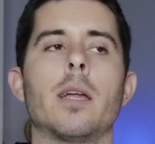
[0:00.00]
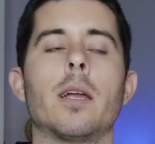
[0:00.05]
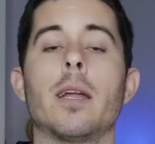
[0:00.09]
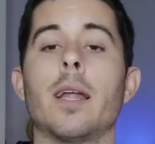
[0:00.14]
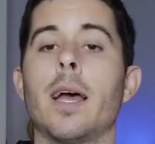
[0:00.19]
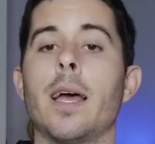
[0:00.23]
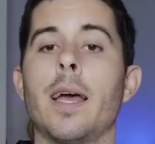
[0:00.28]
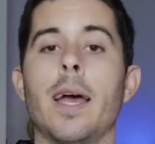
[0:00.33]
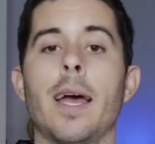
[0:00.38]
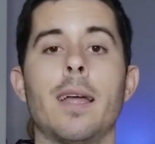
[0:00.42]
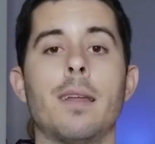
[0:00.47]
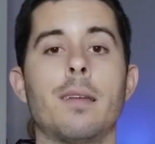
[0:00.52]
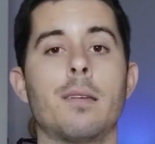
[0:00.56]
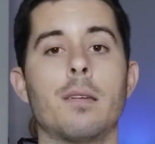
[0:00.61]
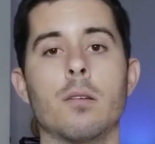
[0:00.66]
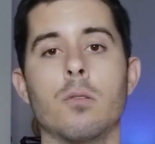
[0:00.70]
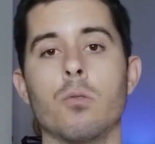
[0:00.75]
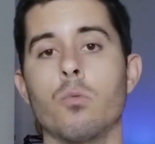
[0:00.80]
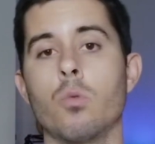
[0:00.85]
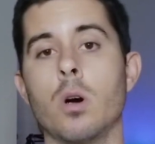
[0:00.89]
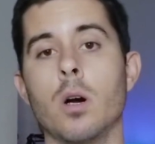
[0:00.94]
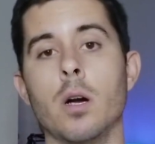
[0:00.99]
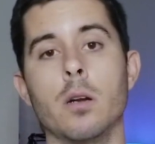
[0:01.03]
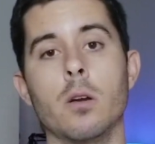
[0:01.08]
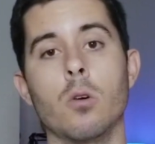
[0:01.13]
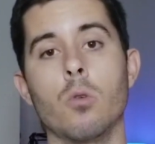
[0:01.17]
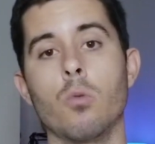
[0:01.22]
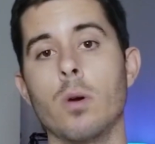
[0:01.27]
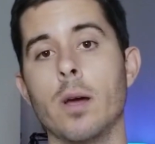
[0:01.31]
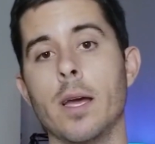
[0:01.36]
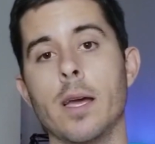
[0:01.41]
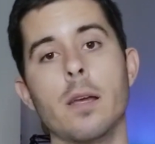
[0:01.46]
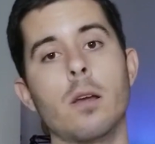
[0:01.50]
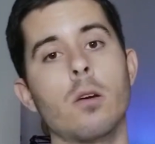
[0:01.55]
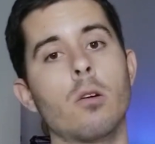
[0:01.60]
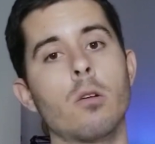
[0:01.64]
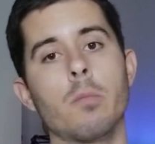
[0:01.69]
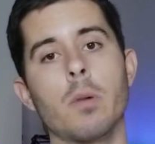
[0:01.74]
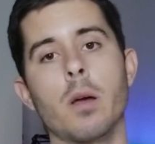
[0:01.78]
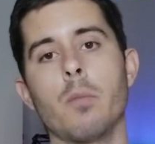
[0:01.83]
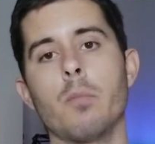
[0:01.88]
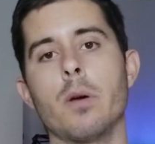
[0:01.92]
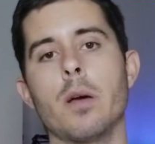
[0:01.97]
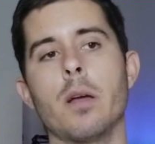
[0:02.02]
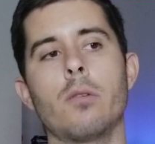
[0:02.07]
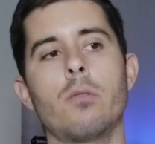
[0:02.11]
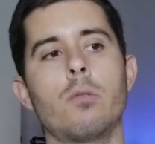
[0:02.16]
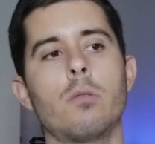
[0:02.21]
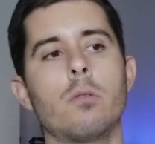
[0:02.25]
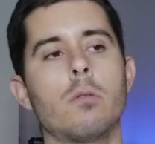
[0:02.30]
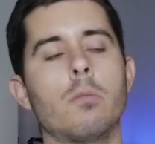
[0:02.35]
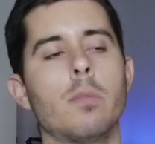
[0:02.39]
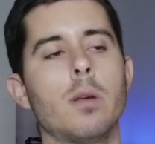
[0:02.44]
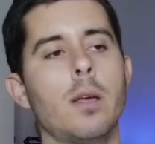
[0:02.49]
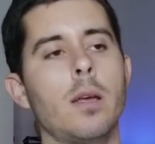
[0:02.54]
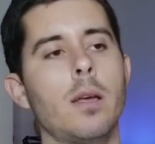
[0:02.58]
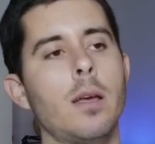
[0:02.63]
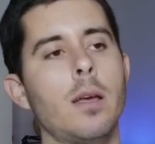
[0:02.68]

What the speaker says: And I had to walk away, go to my bedroom,